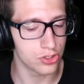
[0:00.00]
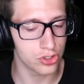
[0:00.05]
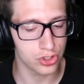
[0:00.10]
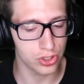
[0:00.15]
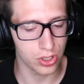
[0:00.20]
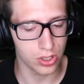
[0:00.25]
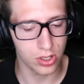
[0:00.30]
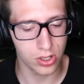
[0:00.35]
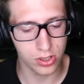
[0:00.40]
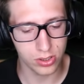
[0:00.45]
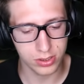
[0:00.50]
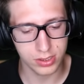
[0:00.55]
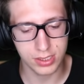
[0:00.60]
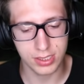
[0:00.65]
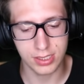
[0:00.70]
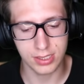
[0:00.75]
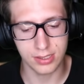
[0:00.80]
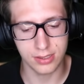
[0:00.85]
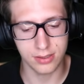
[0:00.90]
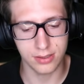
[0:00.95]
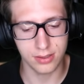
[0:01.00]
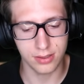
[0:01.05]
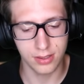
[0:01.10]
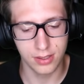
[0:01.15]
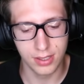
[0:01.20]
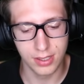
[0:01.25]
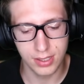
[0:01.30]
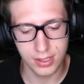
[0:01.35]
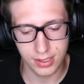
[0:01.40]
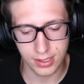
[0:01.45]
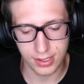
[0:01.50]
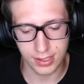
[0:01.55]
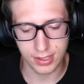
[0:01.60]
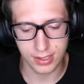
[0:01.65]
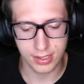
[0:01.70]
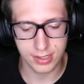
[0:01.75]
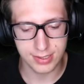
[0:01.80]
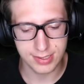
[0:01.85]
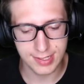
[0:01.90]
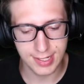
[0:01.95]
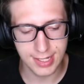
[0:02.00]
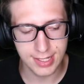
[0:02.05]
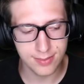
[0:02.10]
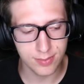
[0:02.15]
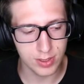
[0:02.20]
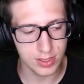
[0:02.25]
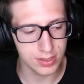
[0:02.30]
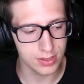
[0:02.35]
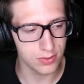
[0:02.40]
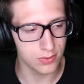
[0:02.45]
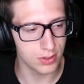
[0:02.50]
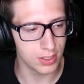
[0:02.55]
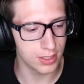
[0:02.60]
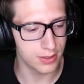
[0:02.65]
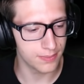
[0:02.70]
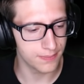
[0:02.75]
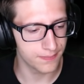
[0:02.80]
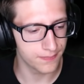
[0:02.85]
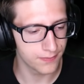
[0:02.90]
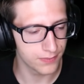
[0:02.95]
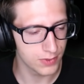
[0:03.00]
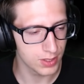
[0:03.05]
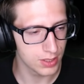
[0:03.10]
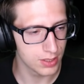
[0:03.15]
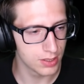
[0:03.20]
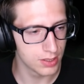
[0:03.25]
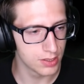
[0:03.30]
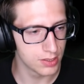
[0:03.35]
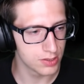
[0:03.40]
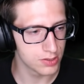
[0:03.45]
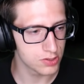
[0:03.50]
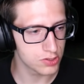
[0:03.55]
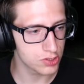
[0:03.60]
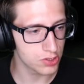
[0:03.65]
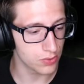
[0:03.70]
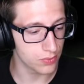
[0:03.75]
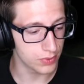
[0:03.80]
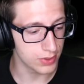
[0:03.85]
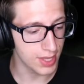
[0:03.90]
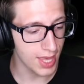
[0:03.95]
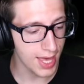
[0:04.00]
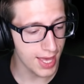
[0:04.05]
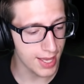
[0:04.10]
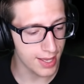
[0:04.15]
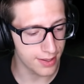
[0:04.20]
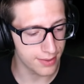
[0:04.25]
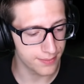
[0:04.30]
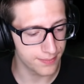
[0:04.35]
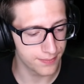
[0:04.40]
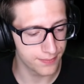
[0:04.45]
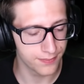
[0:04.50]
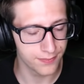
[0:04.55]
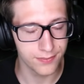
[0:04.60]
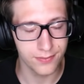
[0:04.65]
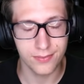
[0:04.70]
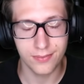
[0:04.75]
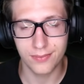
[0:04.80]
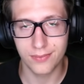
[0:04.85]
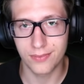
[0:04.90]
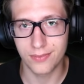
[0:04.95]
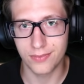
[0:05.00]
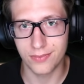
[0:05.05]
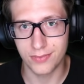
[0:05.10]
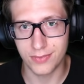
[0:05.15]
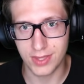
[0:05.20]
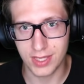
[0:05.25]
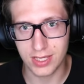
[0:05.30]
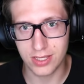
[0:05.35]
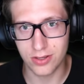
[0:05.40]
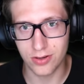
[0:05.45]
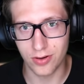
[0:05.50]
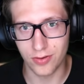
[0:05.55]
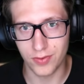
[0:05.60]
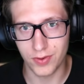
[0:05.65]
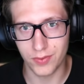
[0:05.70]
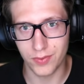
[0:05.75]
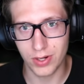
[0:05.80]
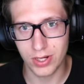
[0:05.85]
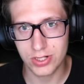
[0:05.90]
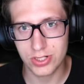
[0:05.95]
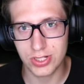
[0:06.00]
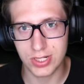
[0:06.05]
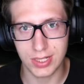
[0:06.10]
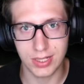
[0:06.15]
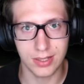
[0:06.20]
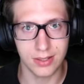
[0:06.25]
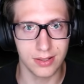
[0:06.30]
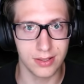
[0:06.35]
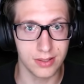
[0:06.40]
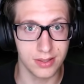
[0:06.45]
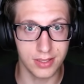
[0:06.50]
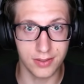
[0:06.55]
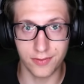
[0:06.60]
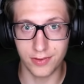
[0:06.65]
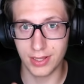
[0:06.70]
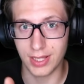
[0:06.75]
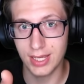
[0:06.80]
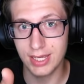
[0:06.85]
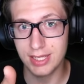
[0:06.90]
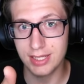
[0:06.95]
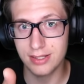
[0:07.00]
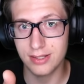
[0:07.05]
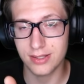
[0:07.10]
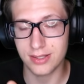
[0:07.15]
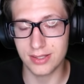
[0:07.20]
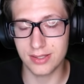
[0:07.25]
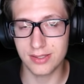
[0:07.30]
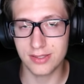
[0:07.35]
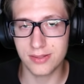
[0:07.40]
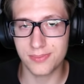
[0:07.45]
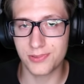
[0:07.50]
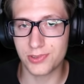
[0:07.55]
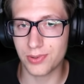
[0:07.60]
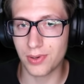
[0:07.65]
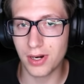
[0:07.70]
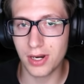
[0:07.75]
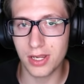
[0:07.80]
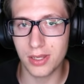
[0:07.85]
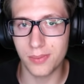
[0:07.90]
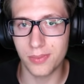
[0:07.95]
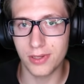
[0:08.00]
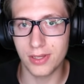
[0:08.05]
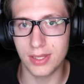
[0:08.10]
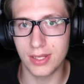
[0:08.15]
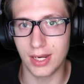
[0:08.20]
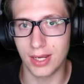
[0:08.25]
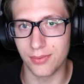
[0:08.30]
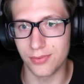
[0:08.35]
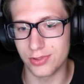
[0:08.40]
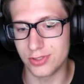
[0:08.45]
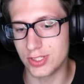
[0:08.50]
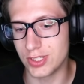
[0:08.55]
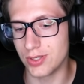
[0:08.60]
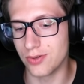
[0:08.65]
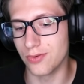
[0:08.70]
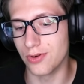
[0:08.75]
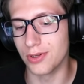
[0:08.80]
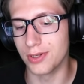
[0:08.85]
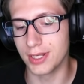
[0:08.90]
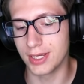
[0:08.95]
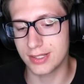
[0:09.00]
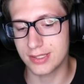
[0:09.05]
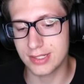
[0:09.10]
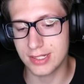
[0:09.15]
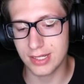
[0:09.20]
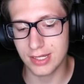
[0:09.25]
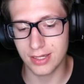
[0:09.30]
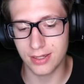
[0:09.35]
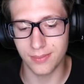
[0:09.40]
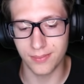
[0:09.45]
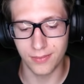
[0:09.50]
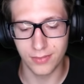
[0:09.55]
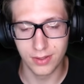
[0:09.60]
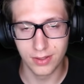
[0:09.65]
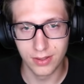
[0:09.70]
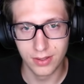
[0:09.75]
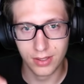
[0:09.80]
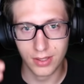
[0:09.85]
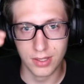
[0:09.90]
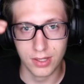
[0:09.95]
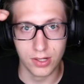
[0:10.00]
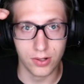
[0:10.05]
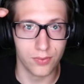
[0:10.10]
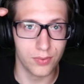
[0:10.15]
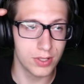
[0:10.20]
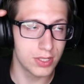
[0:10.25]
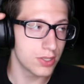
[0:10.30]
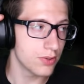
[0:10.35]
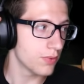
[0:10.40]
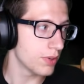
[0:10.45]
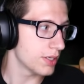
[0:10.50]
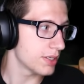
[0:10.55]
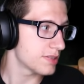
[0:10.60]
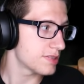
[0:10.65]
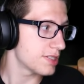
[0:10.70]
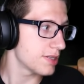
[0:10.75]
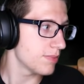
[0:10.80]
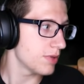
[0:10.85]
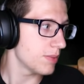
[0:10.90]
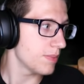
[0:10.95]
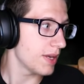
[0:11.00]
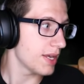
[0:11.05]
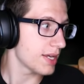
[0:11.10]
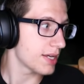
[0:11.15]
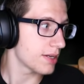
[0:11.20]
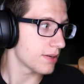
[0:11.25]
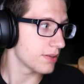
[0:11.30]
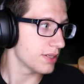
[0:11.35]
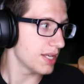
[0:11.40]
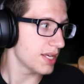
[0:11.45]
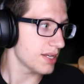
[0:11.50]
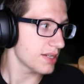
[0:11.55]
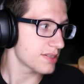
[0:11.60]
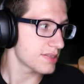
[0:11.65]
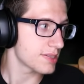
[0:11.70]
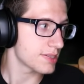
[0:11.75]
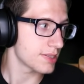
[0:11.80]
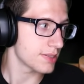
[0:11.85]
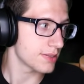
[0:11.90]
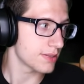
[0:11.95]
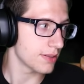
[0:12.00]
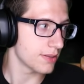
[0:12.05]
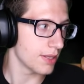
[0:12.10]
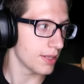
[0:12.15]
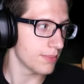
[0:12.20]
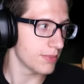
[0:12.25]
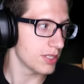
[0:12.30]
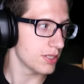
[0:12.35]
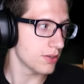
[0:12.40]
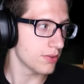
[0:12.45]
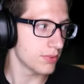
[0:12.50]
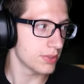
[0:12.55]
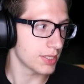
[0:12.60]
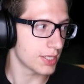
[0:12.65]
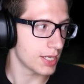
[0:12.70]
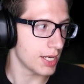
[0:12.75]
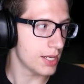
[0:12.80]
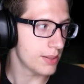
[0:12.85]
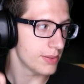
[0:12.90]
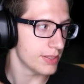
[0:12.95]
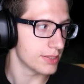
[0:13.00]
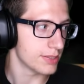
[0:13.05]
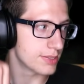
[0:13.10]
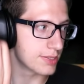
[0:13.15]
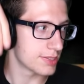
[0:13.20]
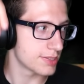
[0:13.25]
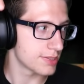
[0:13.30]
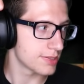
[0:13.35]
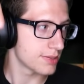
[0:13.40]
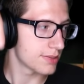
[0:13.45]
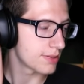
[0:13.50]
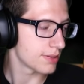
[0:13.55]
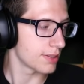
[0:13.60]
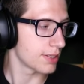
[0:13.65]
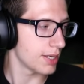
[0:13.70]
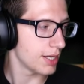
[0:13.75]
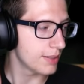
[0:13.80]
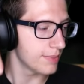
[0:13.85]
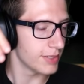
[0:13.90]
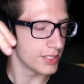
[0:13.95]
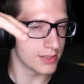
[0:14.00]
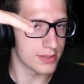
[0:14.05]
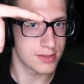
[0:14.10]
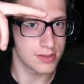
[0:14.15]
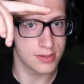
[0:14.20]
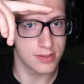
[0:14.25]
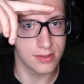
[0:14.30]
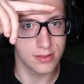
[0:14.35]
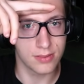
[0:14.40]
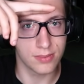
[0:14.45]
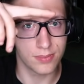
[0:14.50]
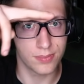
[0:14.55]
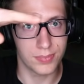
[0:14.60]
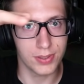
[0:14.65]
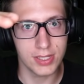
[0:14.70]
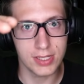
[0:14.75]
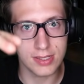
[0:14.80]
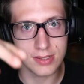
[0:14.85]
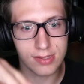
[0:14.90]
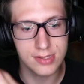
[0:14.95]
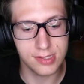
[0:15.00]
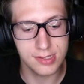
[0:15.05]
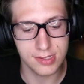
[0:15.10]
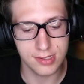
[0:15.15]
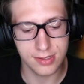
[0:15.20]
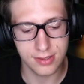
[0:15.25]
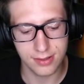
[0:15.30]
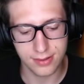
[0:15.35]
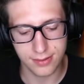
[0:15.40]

chonky containment unit. So with that, thank you all for watching. Leave a like and subscribe, and I will see you all next time. What do you want to see me make next? Let me know in the comments. Peace.